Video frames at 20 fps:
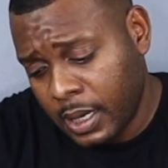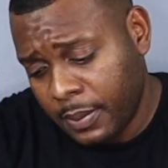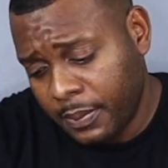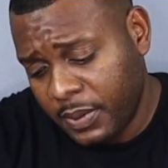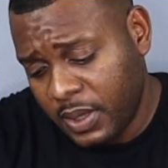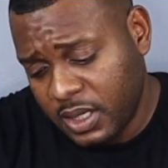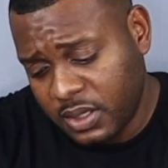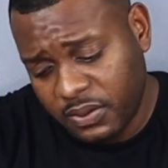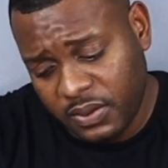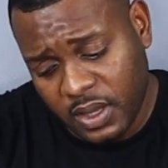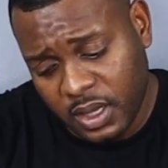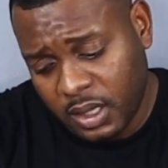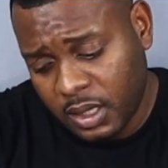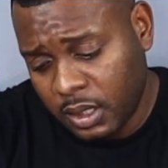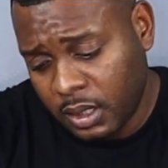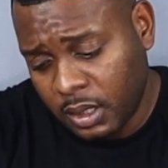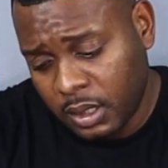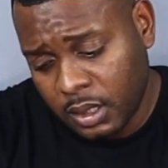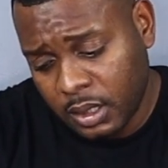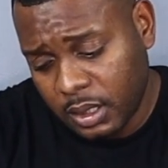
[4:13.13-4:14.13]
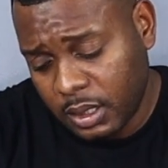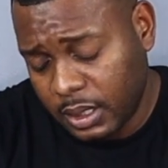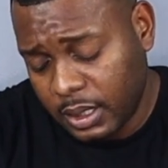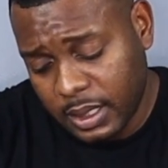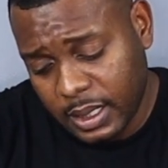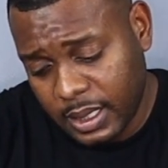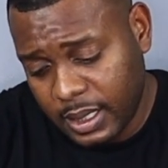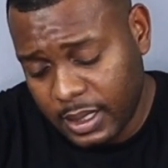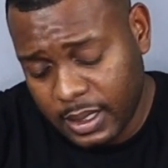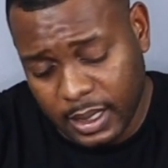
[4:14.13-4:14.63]
This vehicle,
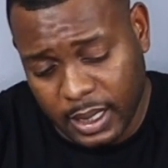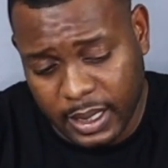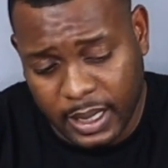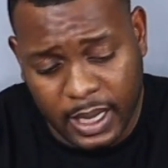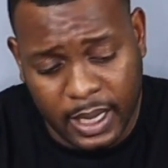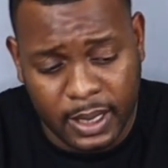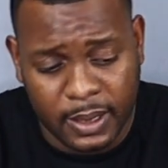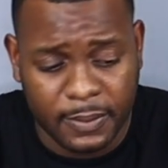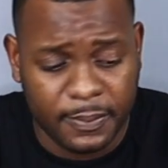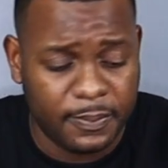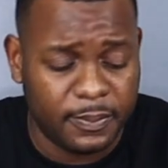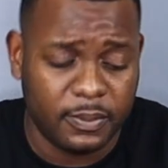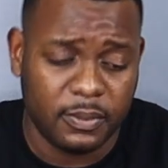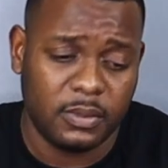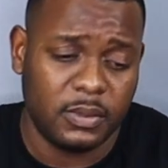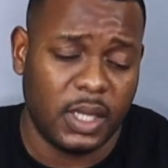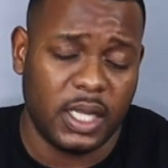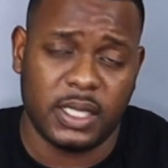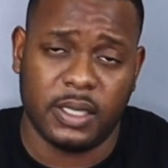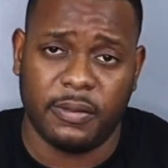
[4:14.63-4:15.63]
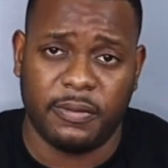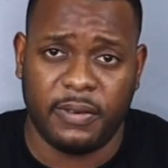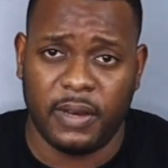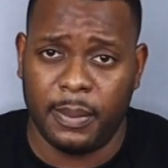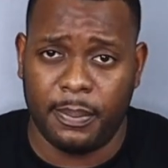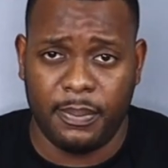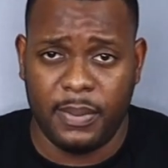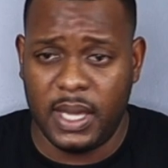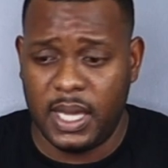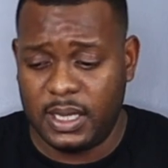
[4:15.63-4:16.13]
again, it's a
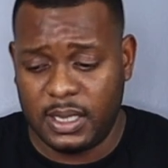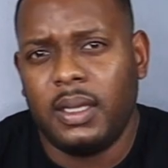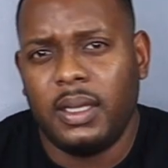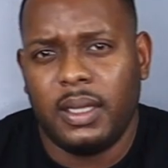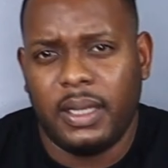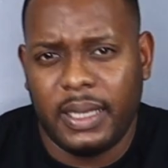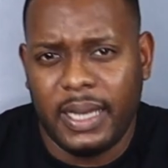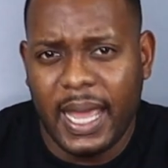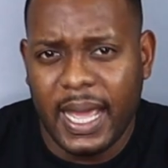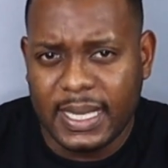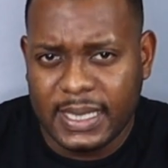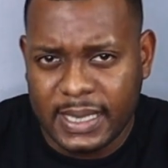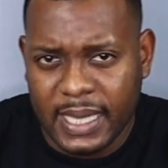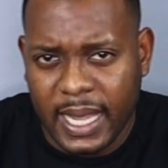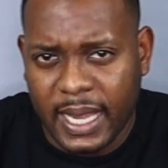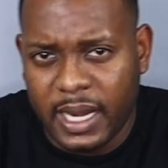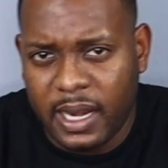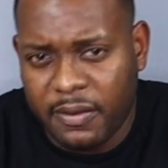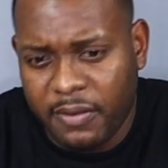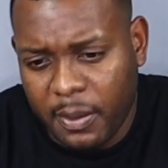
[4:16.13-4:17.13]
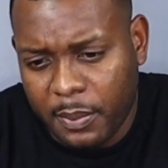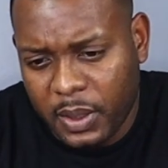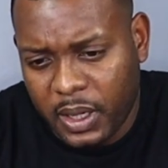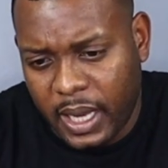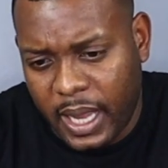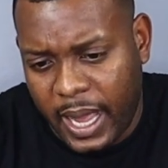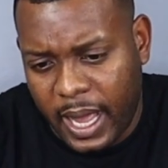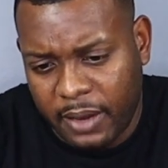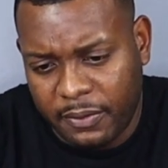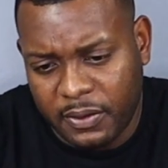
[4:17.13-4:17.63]
flip beast. Next negative I'm going
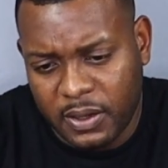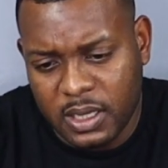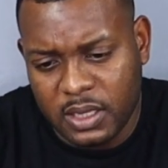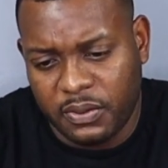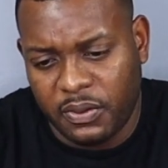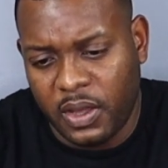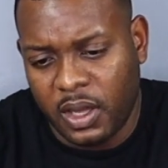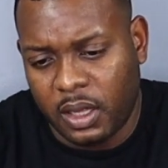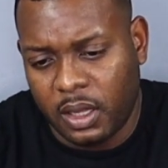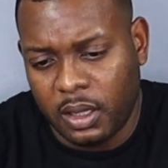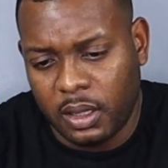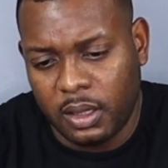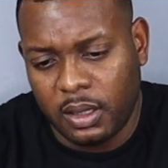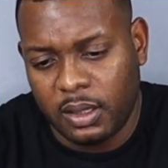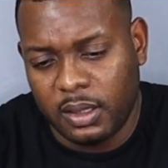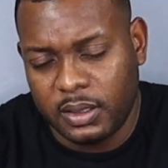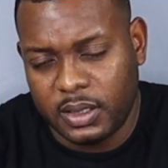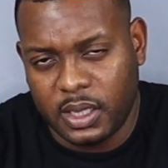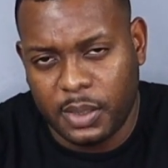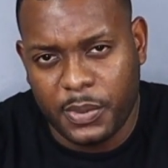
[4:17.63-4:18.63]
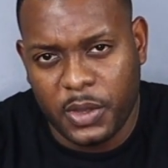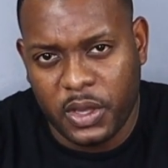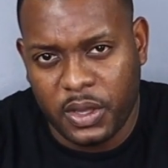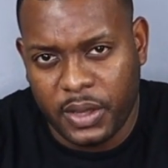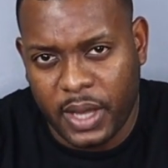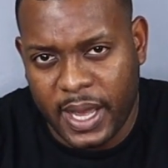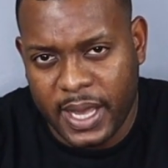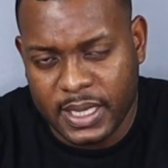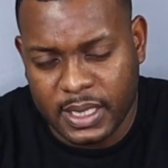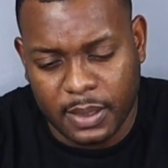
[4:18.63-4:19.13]
to add for this vehicle, some of you
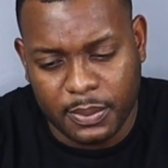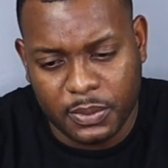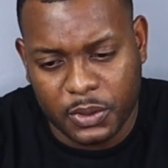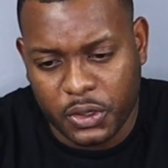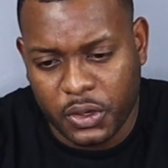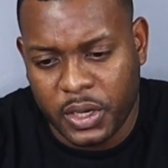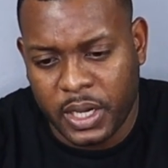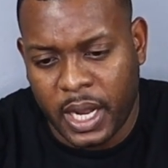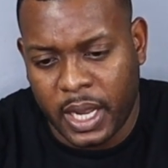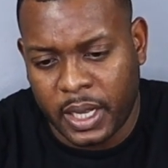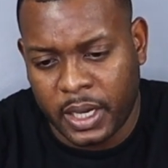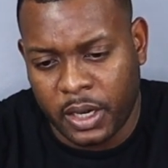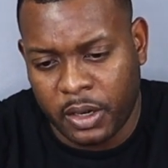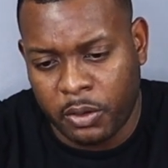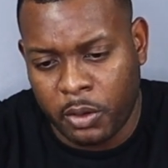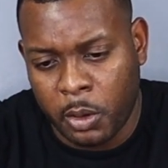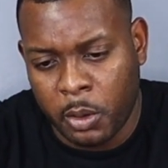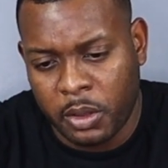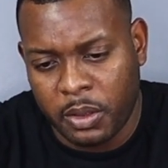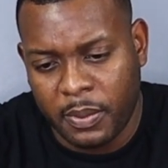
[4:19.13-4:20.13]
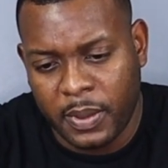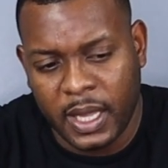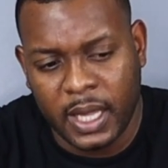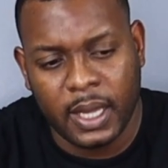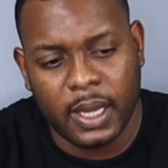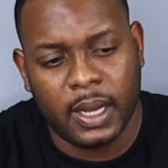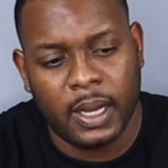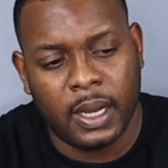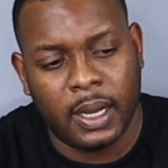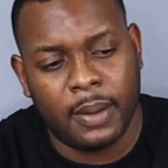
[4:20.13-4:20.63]
guys, I'm sure you're not going to agree with me,
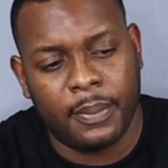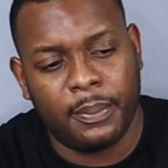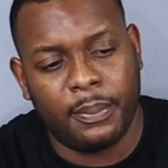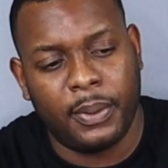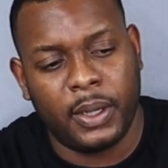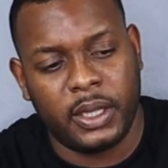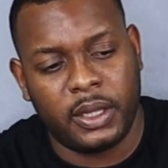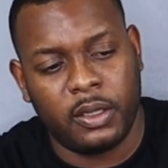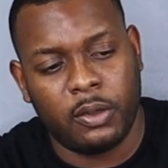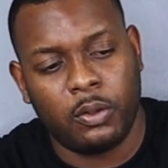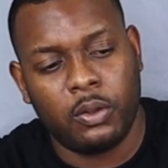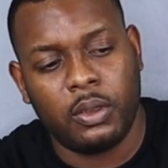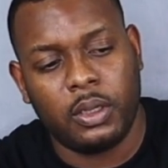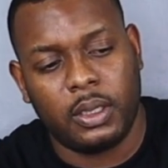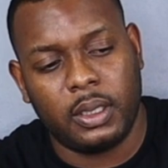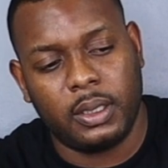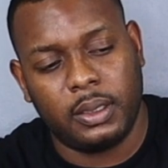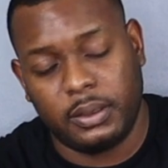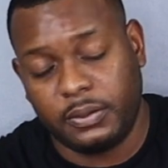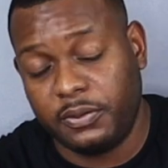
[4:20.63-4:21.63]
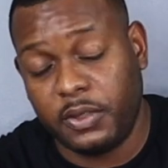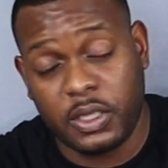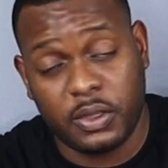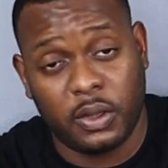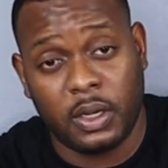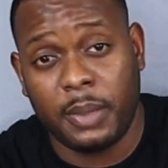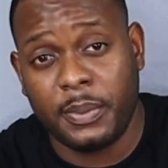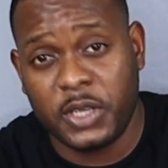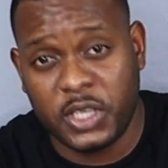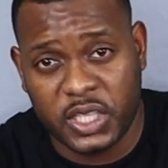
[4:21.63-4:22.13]
but first of
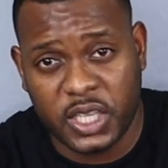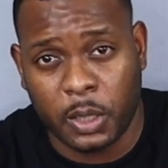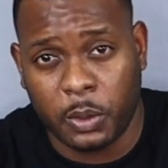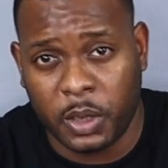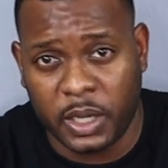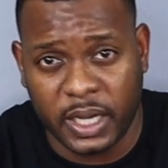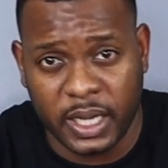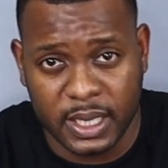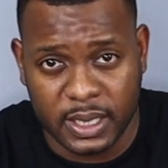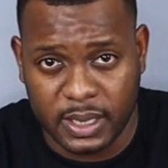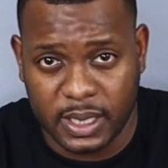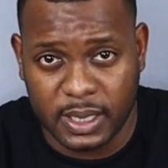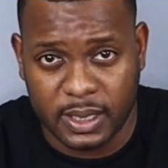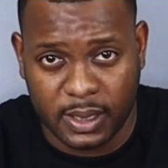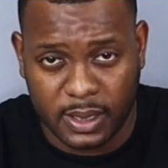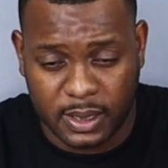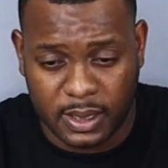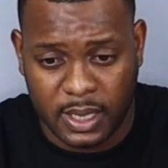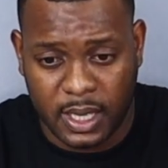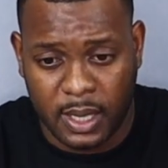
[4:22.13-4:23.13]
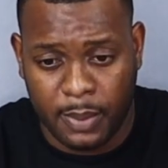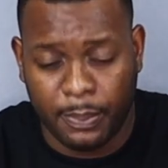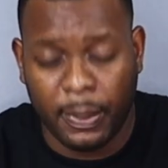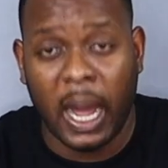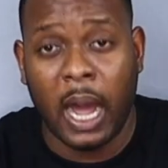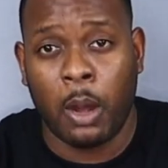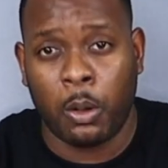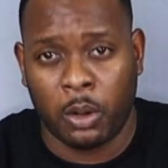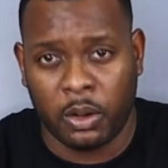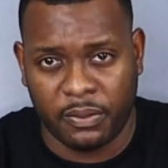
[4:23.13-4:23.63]
all, let me just tell you what it is. It's the
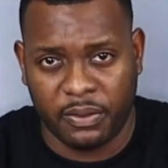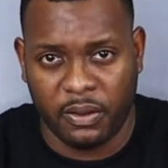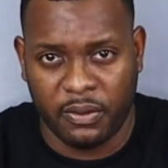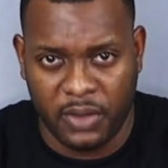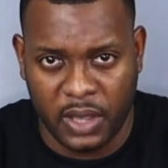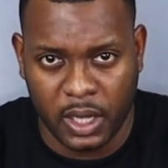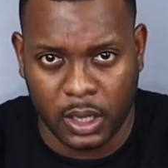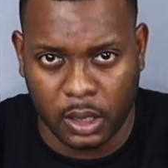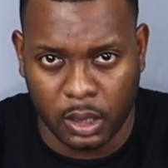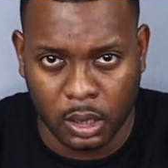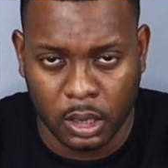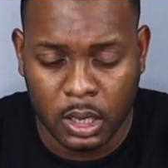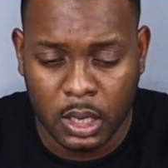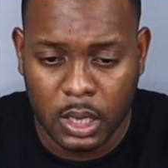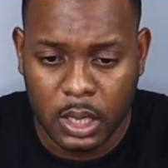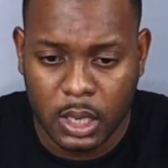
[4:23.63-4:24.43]
power of the vehicle.